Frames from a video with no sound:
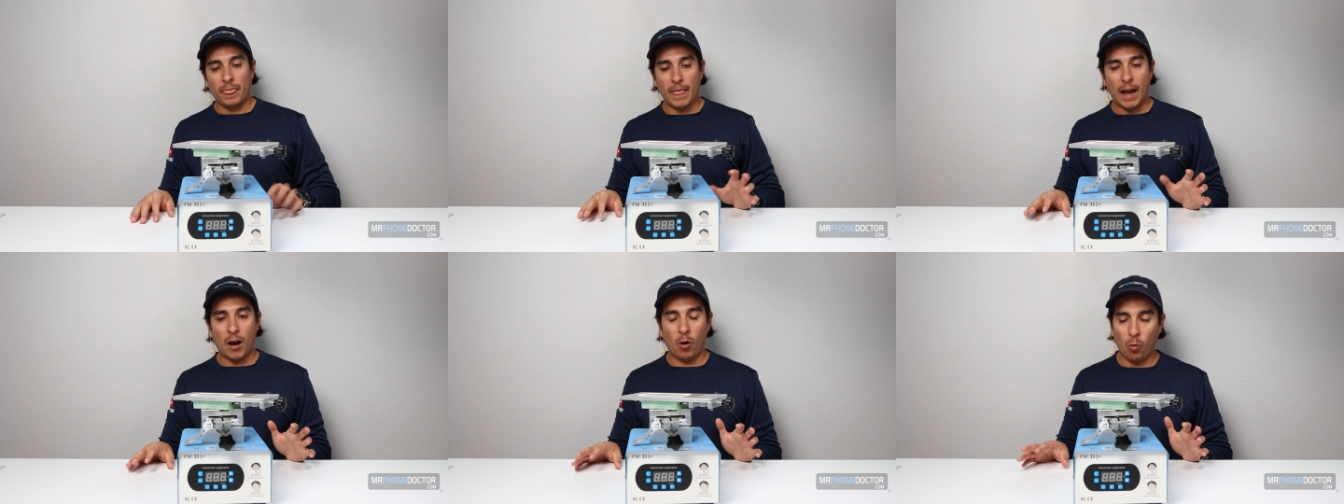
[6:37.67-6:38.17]

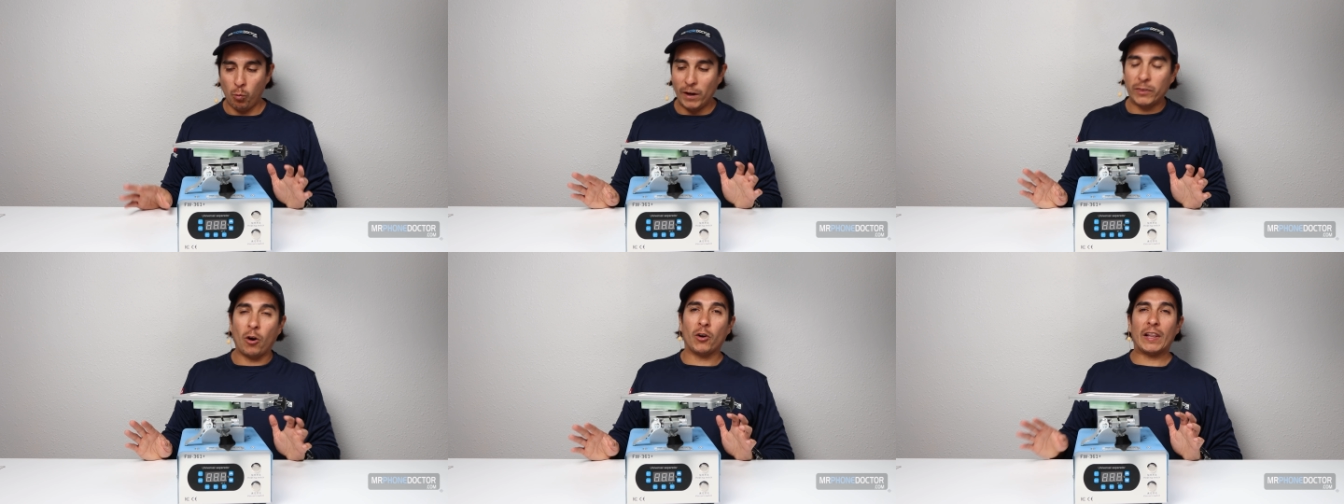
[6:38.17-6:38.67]
Now
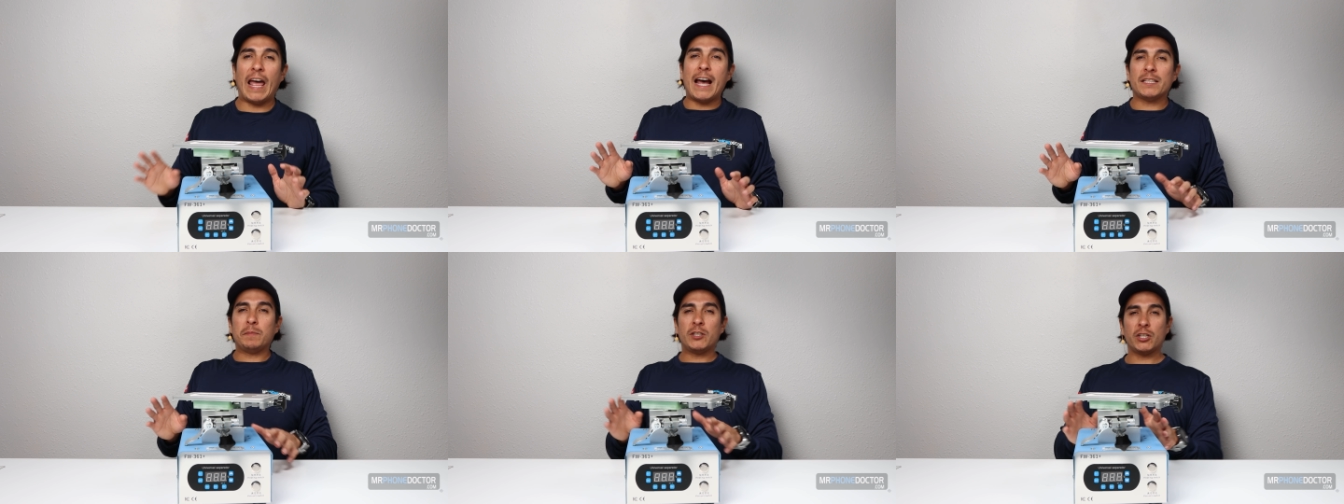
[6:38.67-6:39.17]
with our
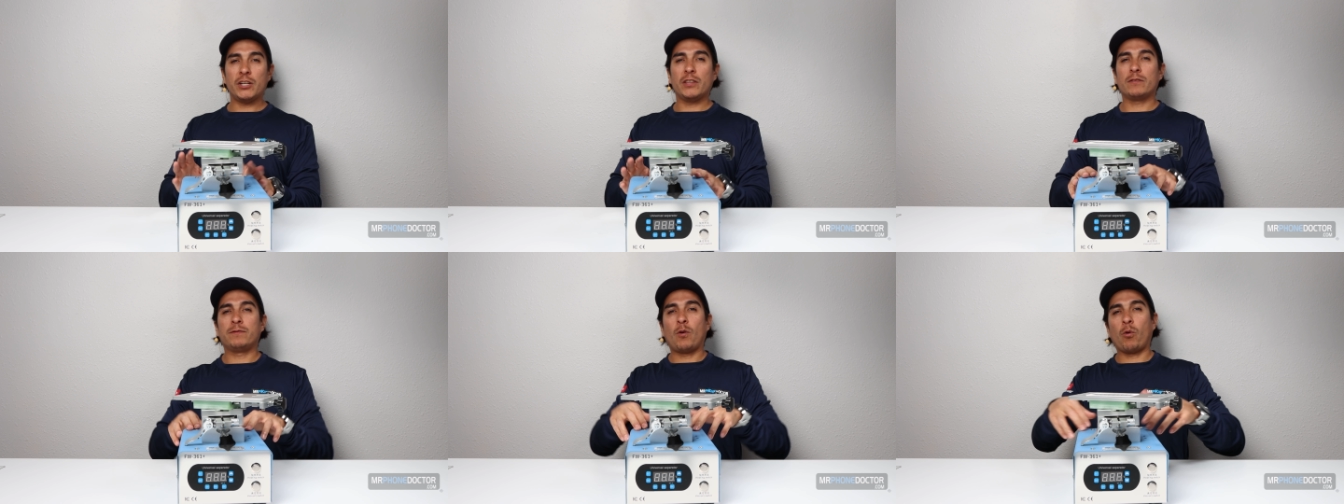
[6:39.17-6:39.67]
last
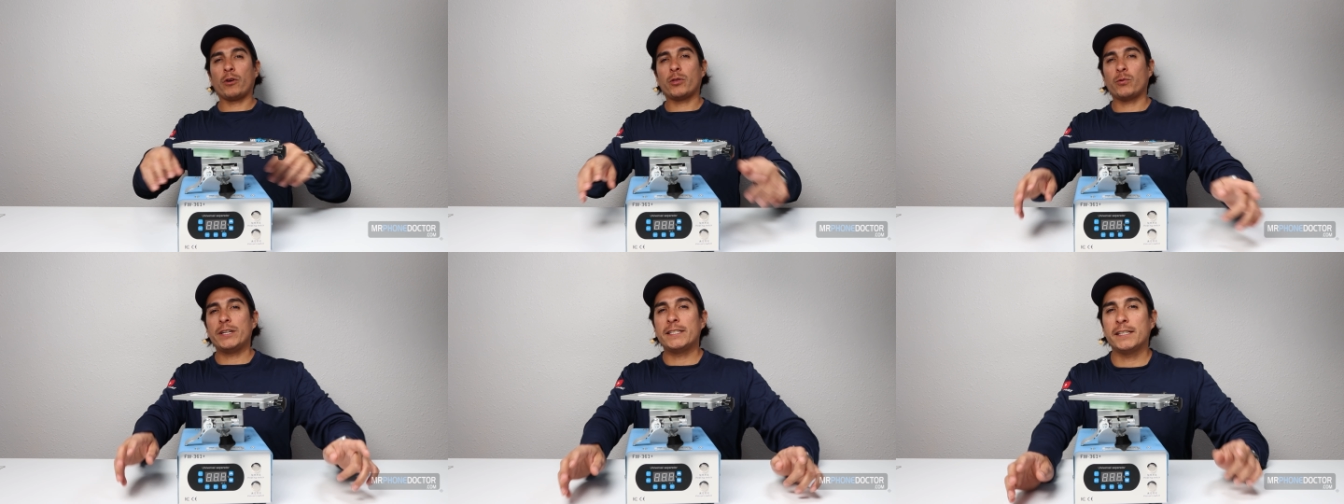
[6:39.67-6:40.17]
machine, the
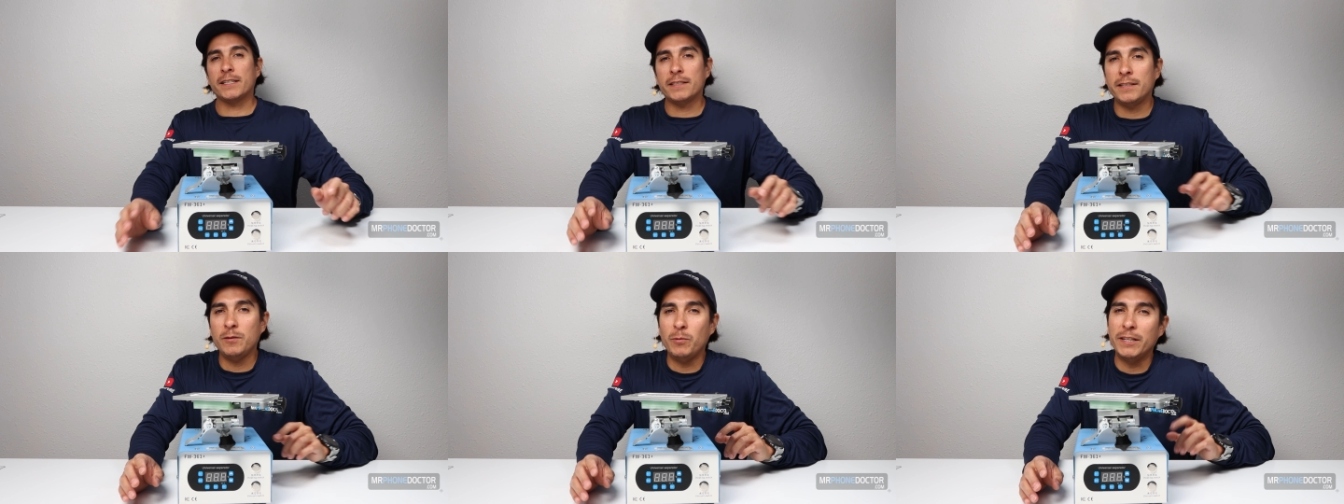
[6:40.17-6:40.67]
Forward
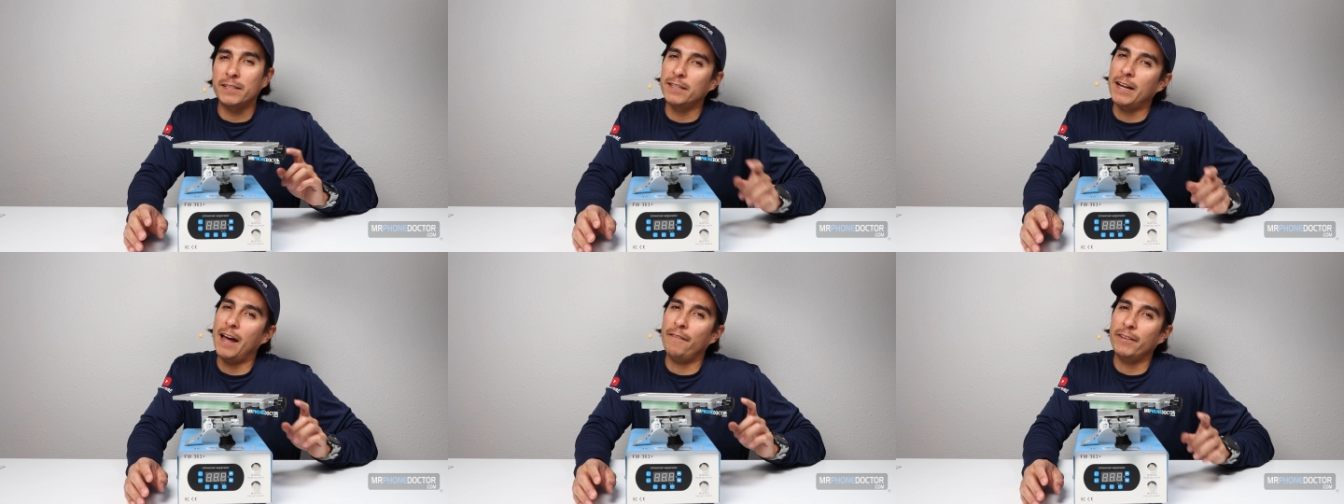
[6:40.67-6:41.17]
360, we
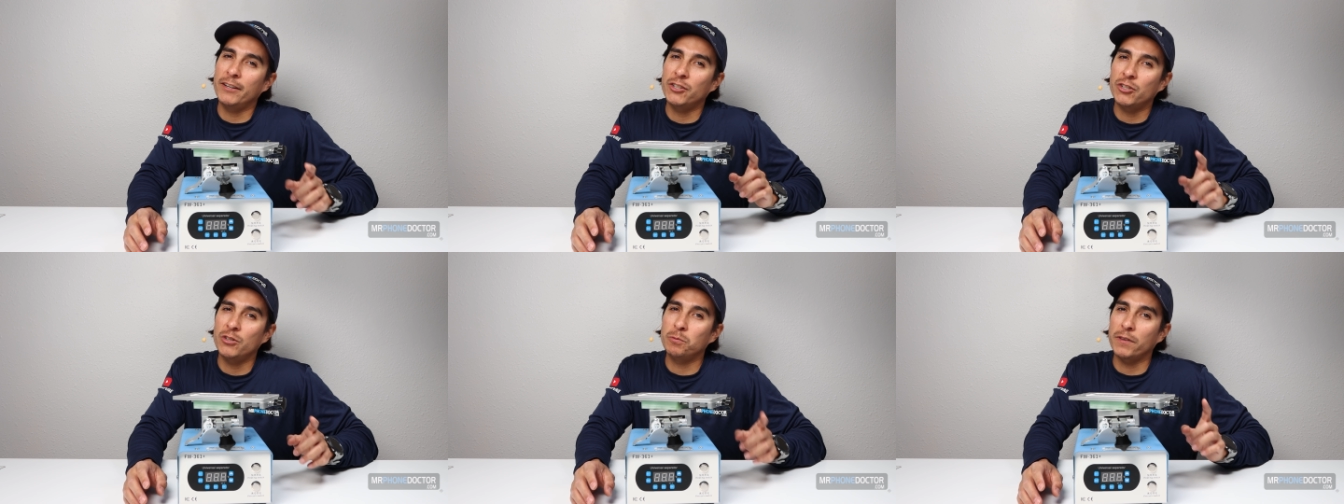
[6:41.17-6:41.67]
did have
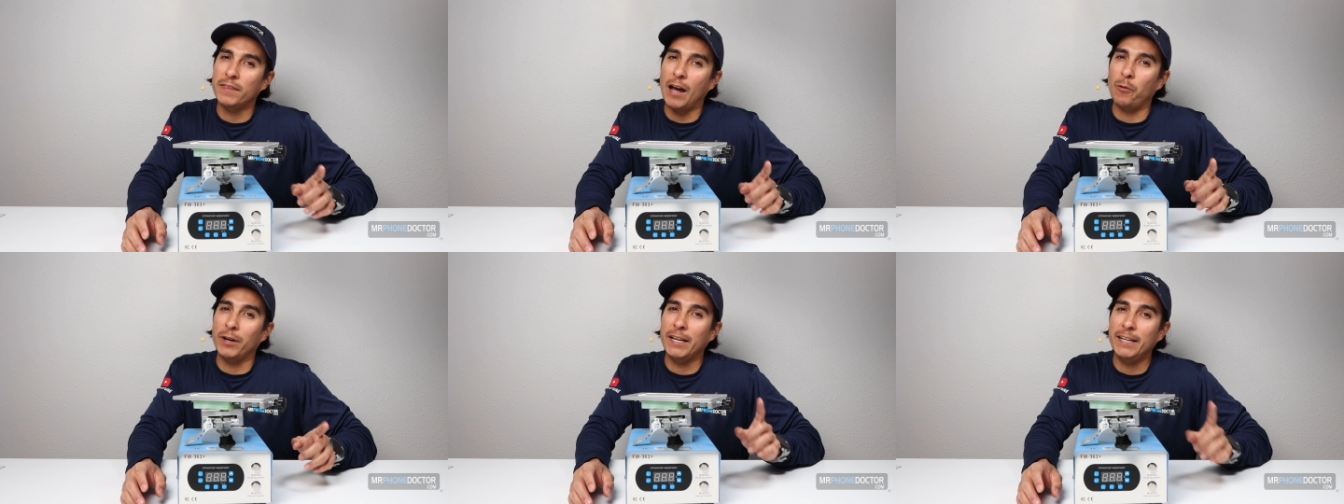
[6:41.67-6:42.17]
issues with
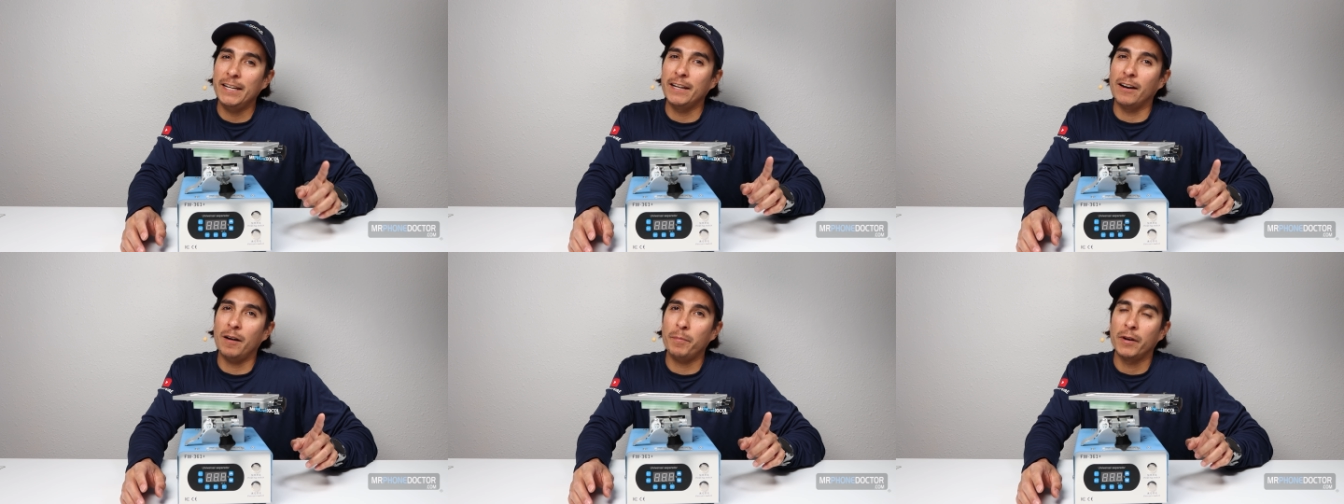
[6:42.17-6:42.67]
that one
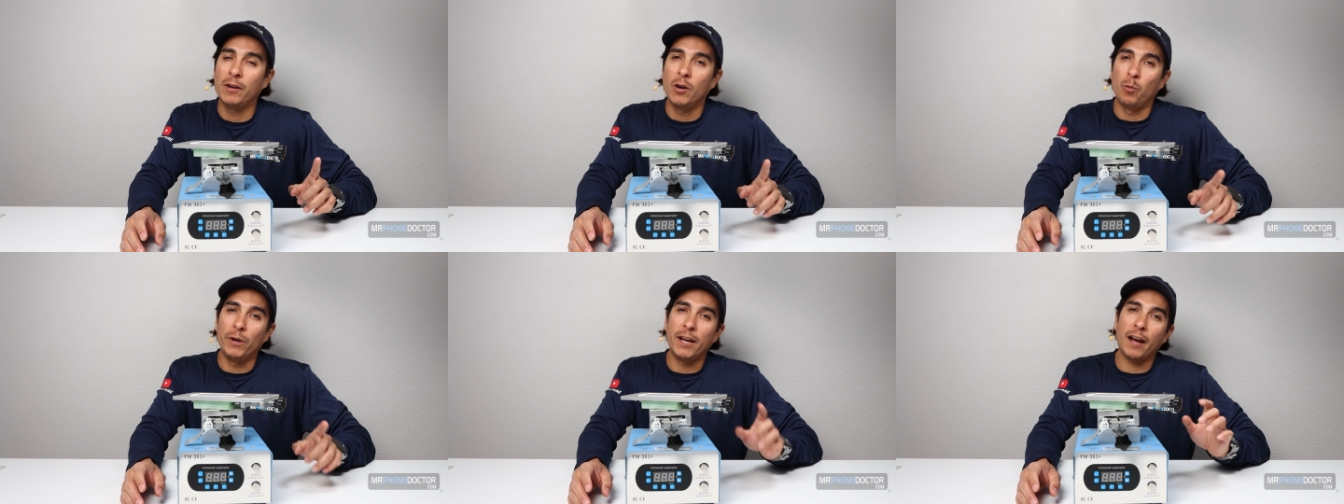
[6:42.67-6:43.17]
heating up.
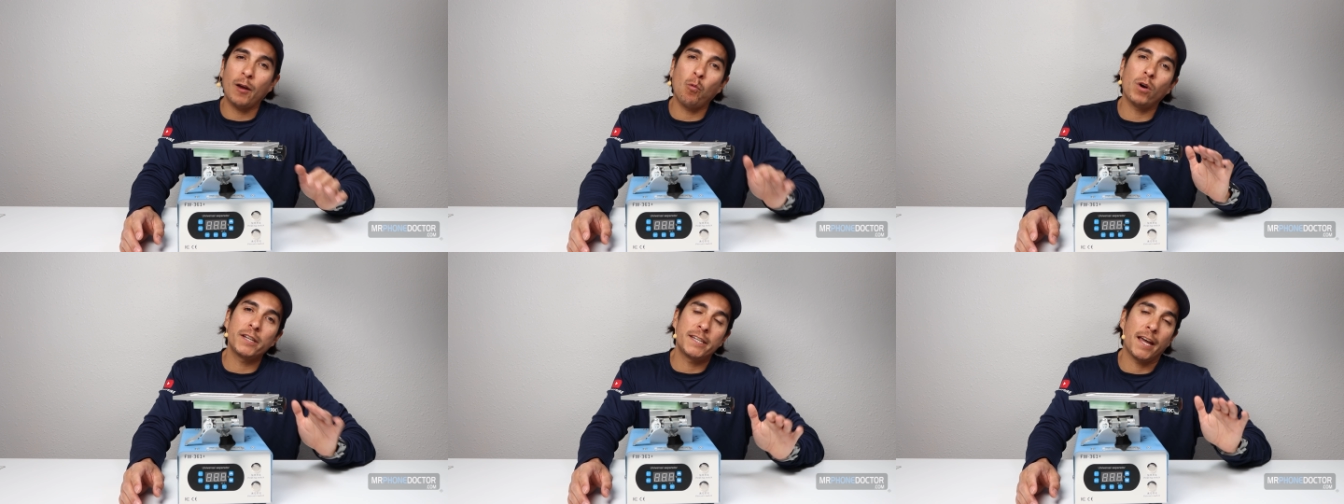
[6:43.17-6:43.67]
We got a
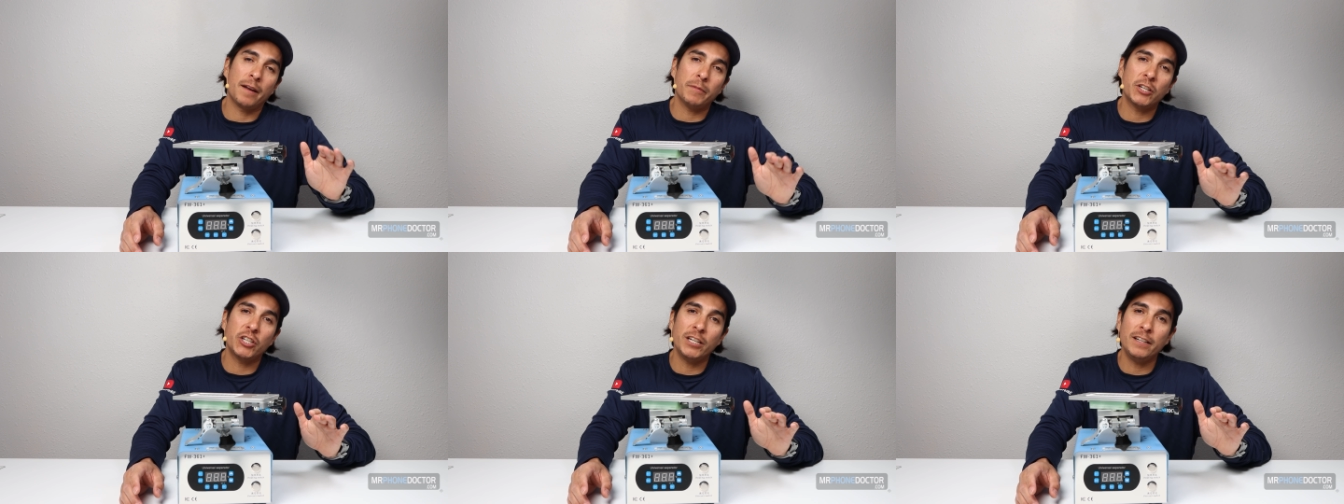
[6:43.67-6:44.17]
110
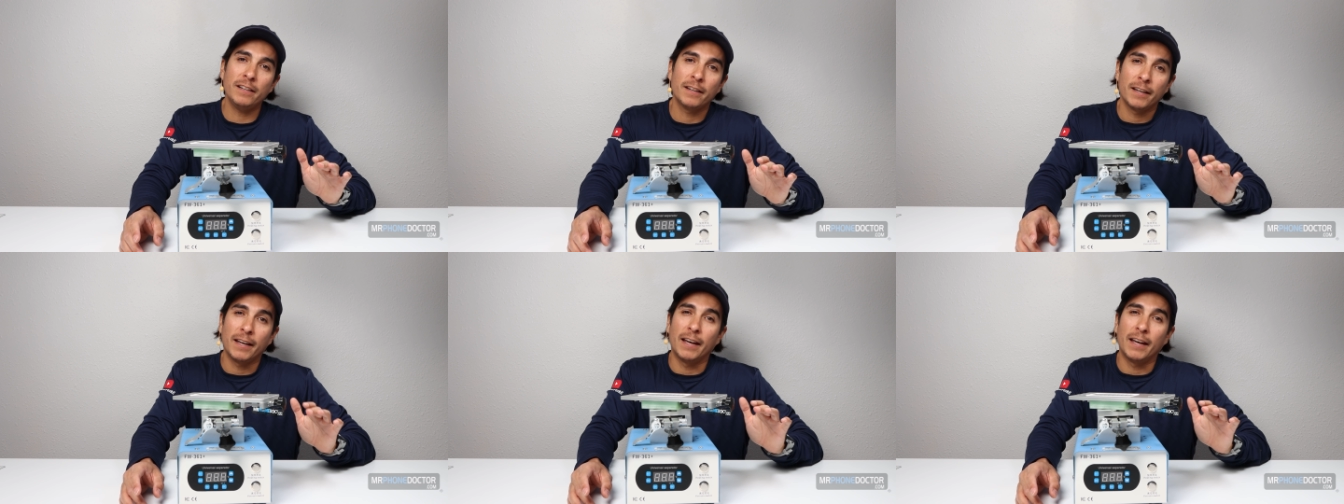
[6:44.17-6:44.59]
machine